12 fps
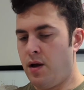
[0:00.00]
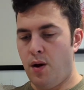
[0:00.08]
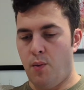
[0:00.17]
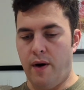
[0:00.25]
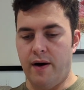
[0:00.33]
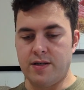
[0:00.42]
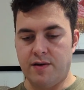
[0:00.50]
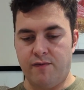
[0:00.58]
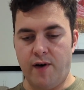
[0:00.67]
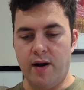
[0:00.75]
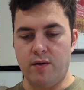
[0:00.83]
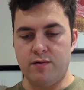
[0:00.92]
Whereas a
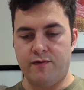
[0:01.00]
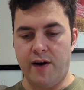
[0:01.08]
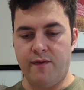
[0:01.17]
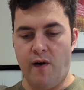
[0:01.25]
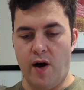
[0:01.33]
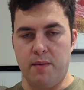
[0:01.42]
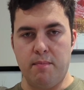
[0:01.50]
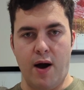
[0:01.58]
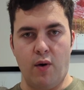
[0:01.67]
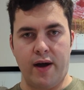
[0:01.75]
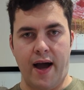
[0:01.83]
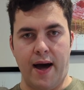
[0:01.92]

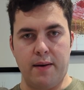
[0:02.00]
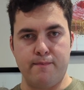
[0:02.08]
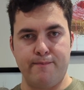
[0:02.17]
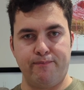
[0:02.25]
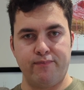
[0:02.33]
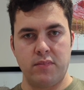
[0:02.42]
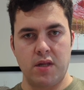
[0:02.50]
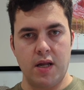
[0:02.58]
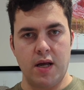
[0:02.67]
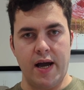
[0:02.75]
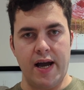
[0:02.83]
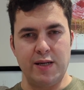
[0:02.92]
330ml can
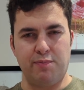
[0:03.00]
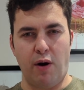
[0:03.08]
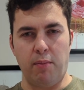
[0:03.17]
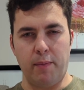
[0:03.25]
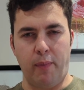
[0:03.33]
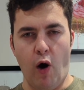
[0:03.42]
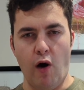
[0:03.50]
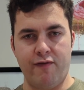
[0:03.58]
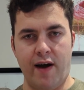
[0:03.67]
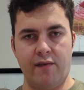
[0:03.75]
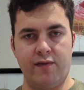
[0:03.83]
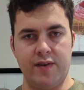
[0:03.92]
is probably
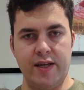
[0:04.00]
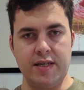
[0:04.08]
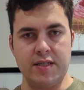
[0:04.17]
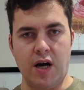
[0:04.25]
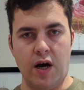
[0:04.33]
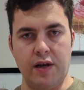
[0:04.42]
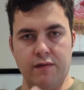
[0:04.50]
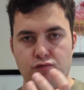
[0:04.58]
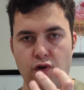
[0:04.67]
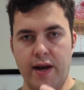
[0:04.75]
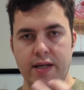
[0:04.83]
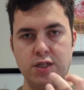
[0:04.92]
perfect for these kind of
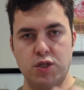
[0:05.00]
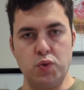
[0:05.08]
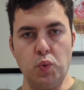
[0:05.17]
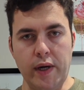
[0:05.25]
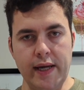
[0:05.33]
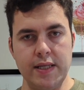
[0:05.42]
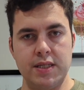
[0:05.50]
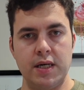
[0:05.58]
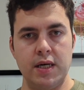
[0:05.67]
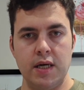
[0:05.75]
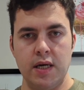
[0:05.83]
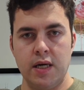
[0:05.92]
really sweet
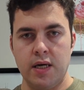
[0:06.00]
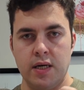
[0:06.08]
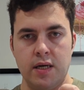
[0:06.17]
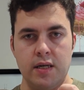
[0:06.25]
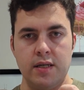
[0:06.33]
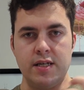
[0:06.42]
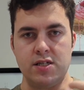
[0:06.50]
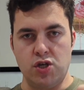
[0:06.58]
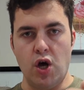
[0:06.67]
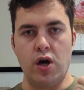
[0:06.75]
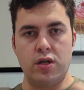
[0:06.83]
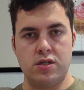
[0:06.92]

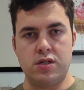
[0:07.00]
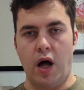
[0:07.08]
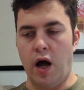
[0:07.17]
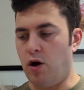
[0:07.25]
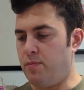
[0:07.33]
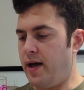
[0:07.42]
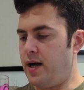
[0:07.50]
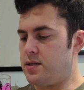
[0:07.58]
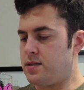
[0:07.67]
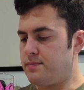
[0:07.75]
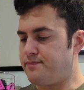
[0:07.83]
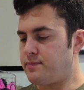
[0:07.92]
dessert style
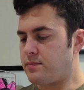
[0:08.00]
beers.